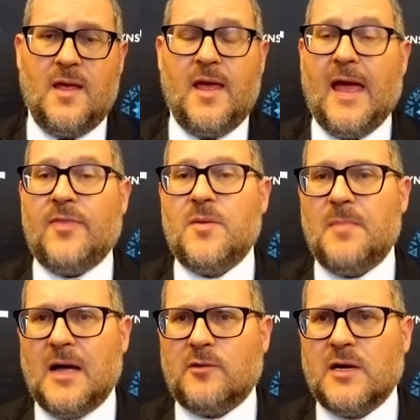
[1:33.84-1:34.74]
And the
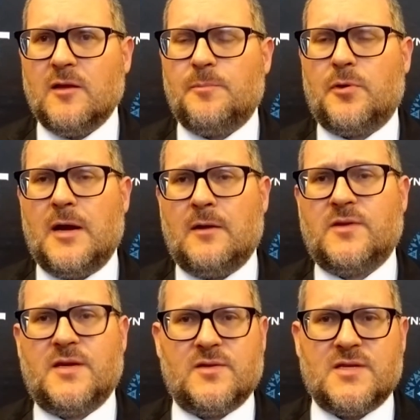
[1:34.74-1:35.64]
Maharal of Prague
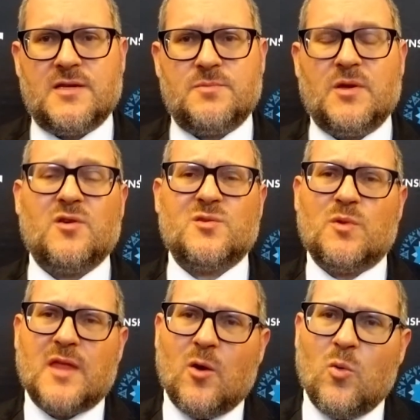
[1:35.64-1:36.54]
tells us, because
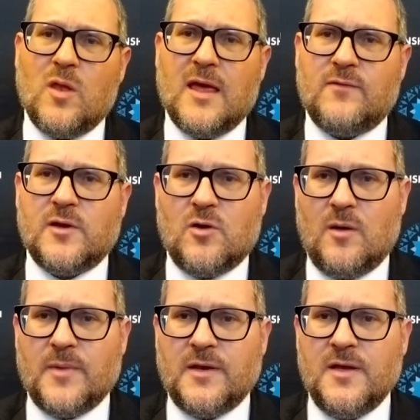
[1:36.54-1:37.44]
what they all have in
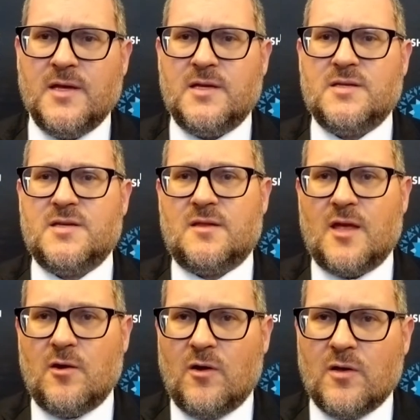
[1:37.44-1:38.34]
common is that
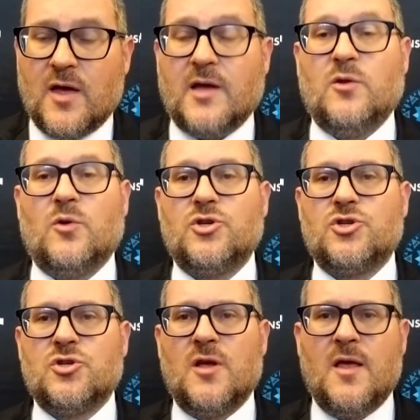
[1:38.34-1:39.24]
they are
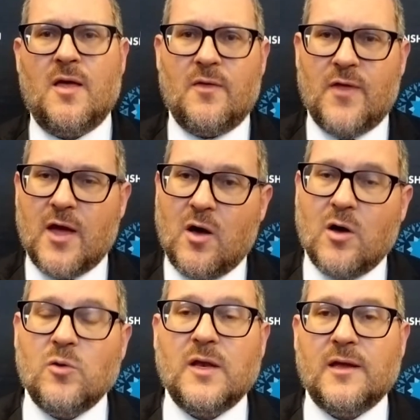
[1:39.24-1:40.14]
kadosh. They are
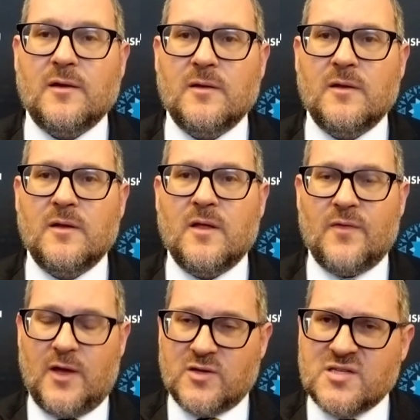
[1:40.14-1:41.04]
holy.
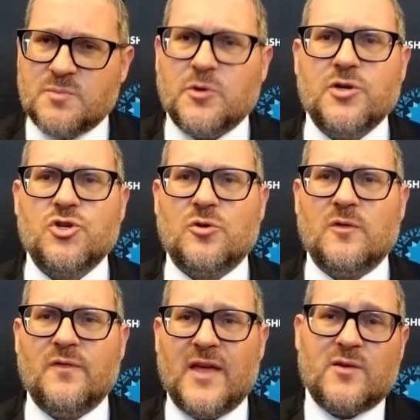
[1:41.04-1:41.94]
They are spiritual.
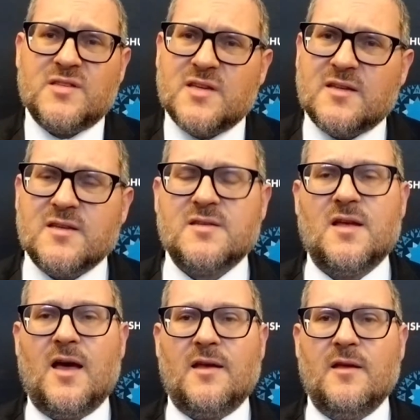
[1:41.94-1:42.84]
They are set
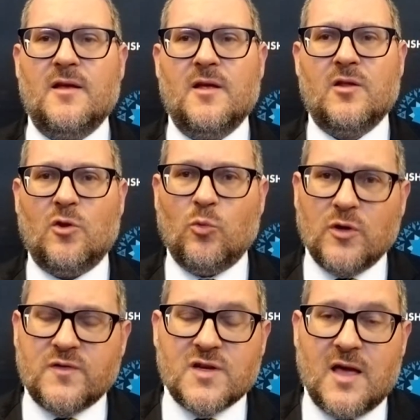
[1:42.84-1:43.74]
aside. The
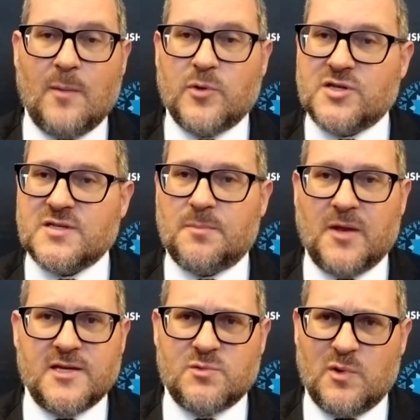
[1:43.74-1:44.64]
world to come, which is a
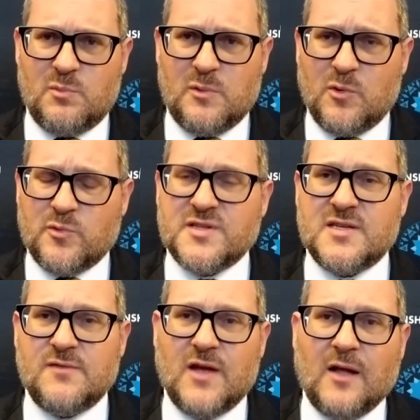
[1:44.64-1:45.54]
place where we will
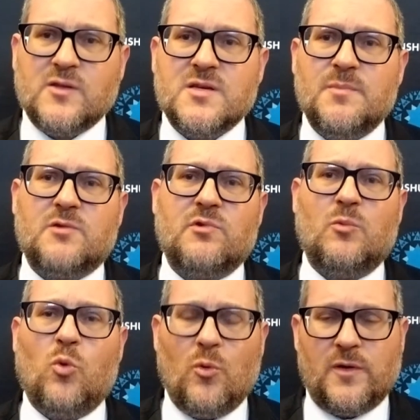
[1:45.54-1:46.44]
receive ultimate
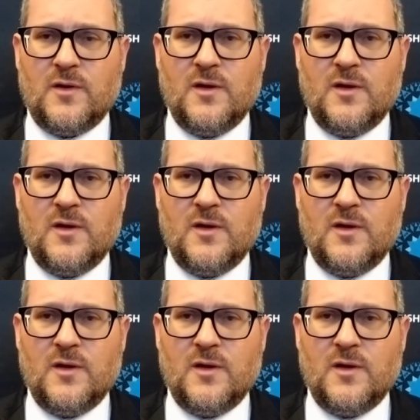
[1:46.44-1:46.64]
reward.